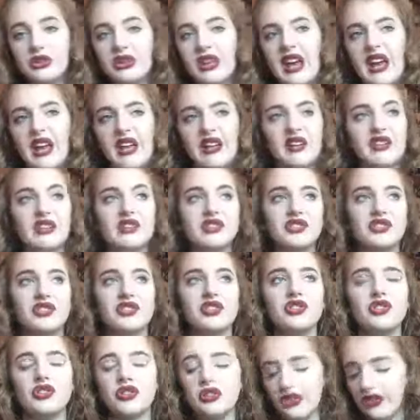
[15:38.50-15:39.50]
you get in it is
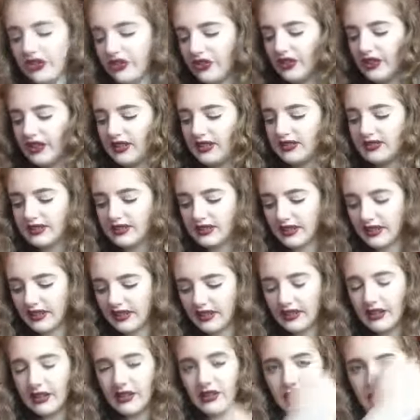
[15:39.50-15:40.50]
useless.
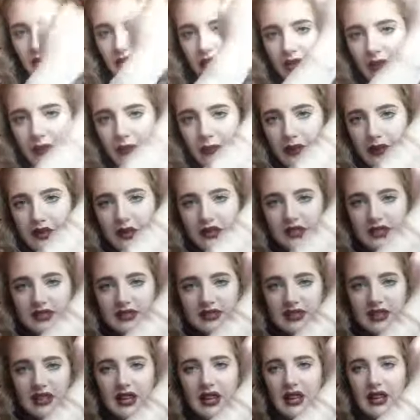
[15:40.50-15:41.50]
Like, you can barely
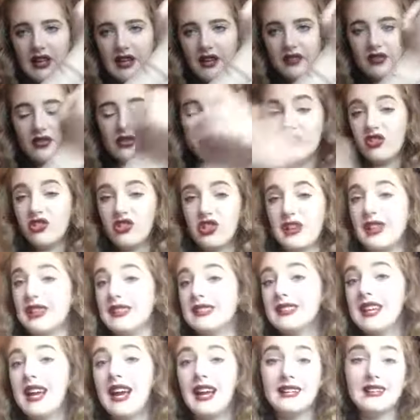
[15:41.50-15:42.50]
see any of the
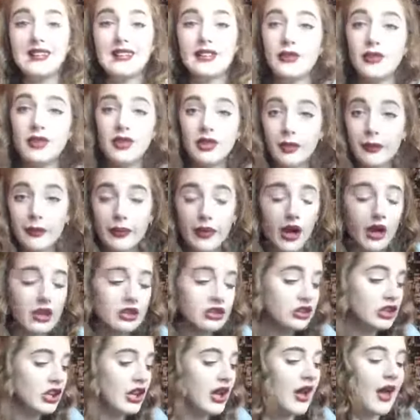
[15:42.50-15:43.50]
shades I did with the
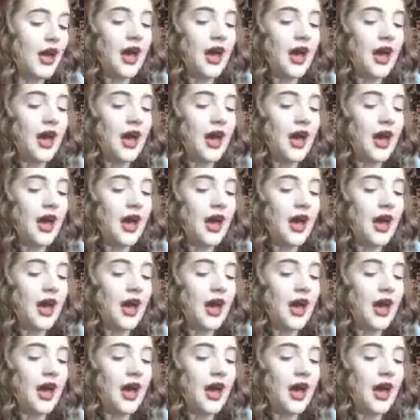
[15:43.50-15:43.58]
brush.